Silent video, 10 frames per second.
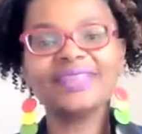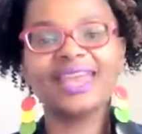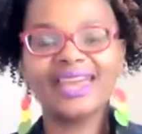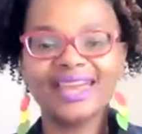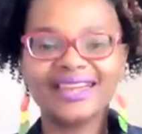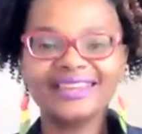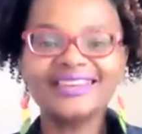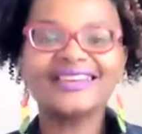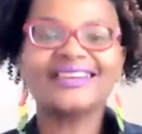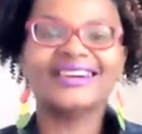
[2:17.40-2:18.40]

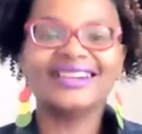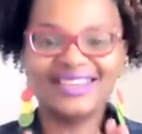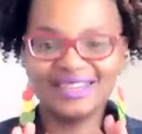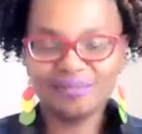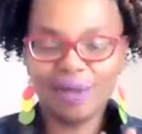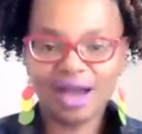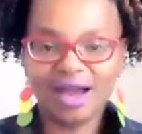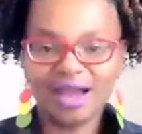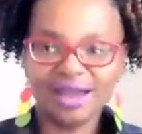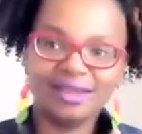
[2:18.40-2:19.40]
And in
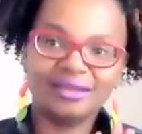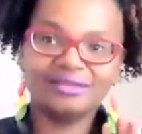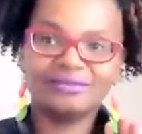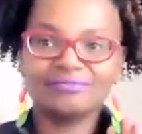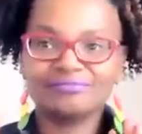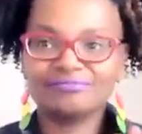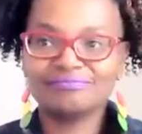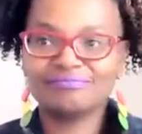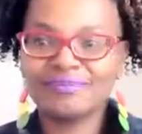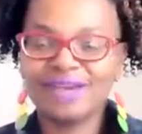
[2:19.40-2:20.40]
my
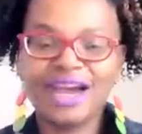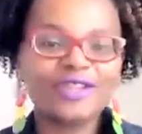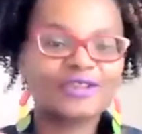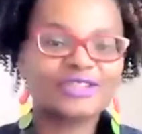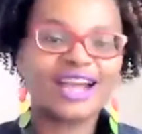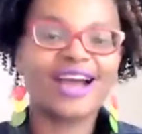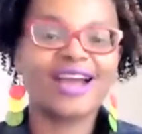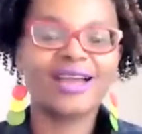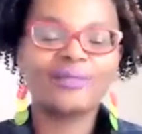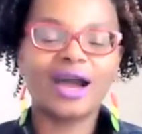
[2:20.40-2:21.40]
other
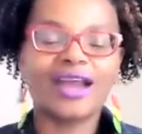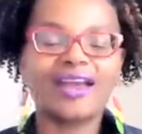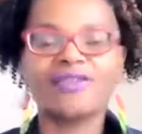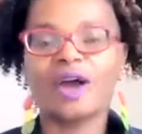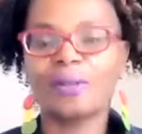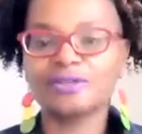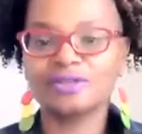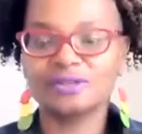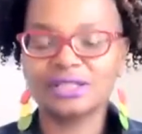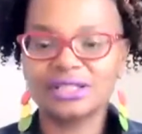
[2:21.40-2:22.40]
time, I have the
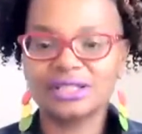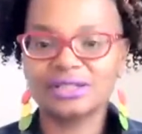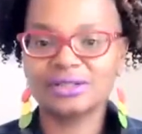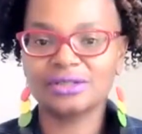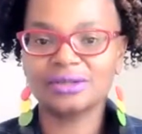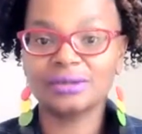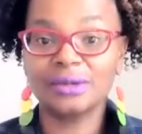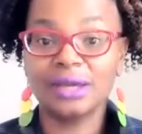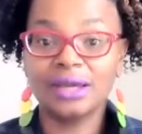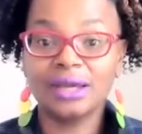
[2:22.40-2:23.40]
opportunity to
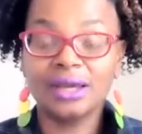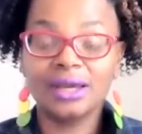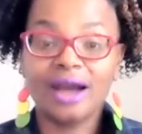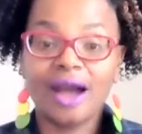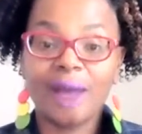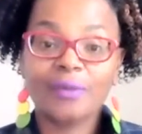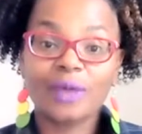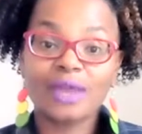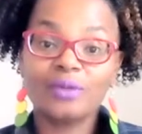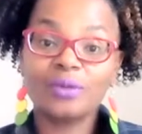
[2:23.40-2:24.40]

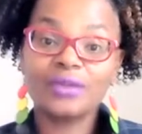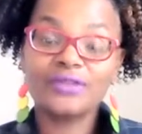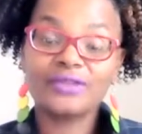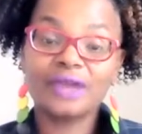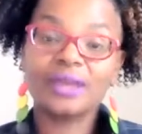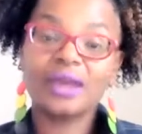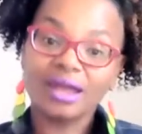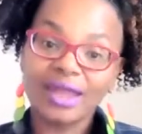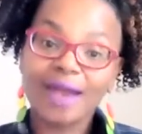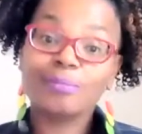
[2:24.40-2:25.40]
operate with an
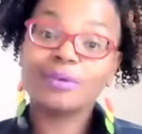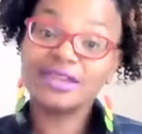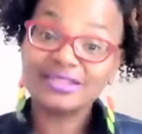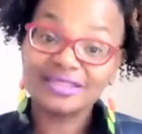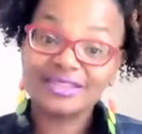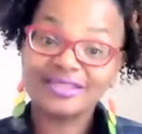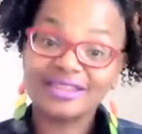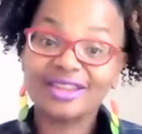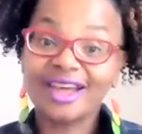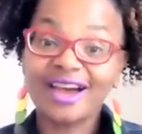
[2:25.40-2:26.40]
online business
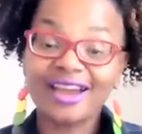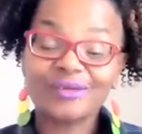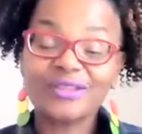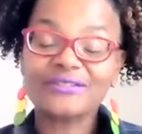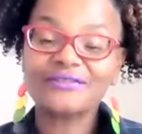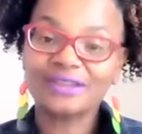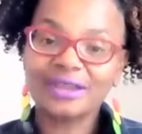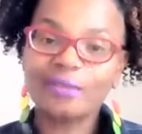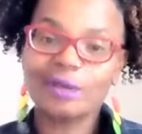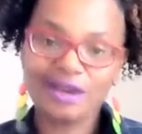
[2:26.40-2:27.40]
online with
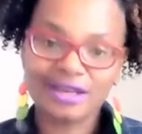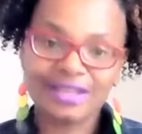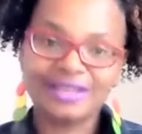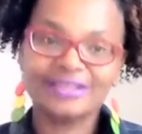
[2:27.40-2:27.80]
affiliate marketing.